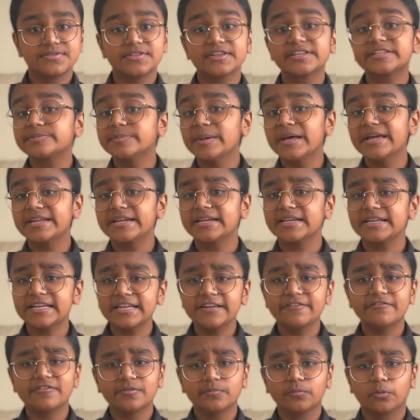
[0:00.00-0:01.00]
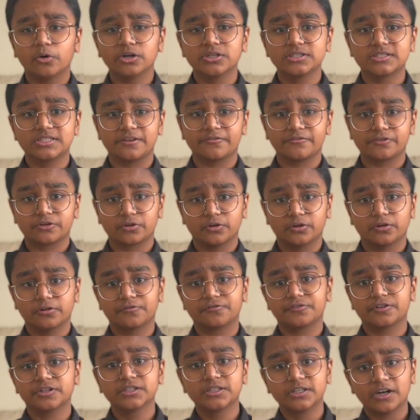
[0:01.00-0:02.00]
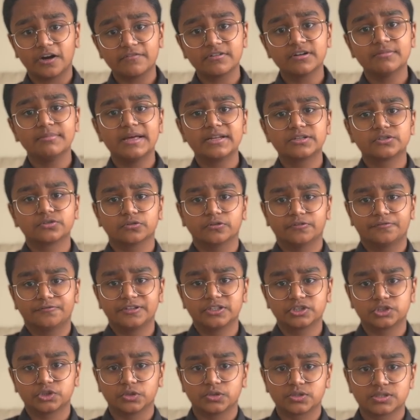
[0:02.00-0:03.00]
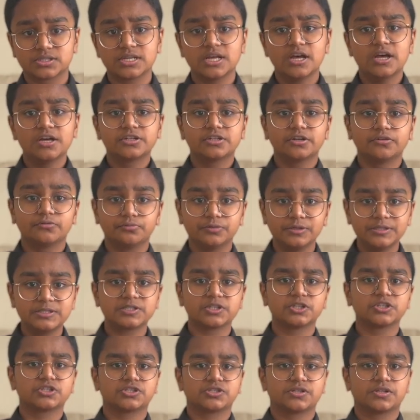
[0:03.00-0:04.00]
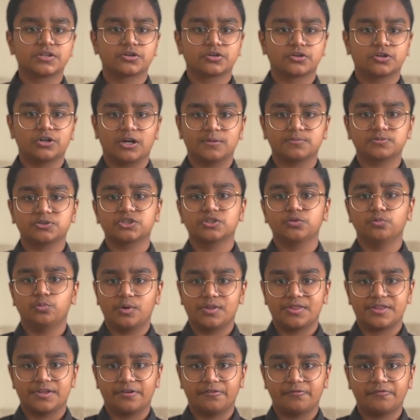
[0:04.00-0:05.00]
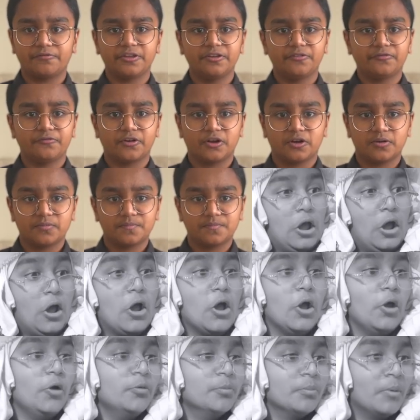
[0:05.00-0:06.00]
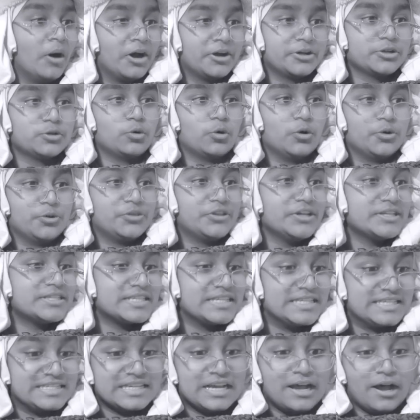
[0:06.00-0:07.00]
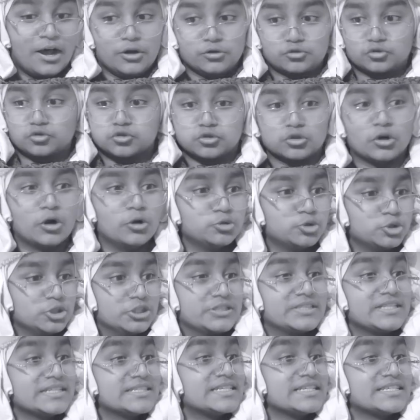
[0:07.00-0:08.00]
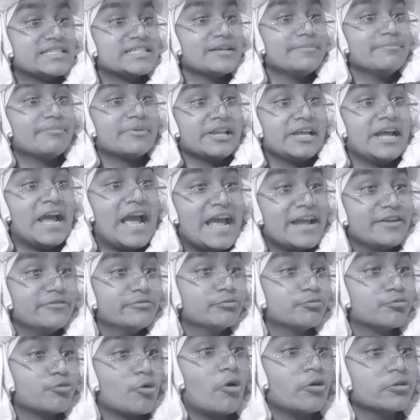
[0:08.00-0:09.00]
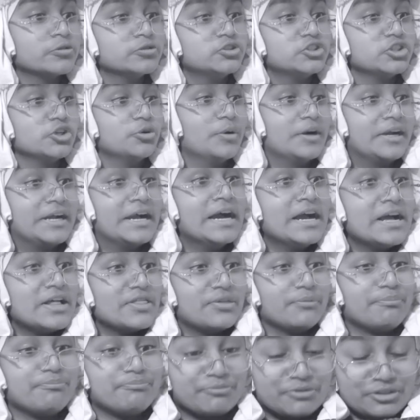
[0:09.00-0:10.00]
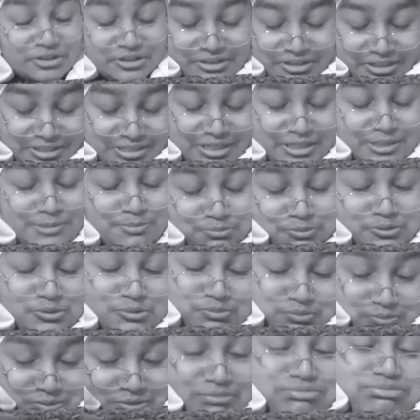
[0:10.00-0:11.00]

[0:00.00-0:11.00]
This made it even more difficult for governmental officials to research the corruption within FIFA. Oh my god, this is atrocious. This is simply a wrongdoing. This is...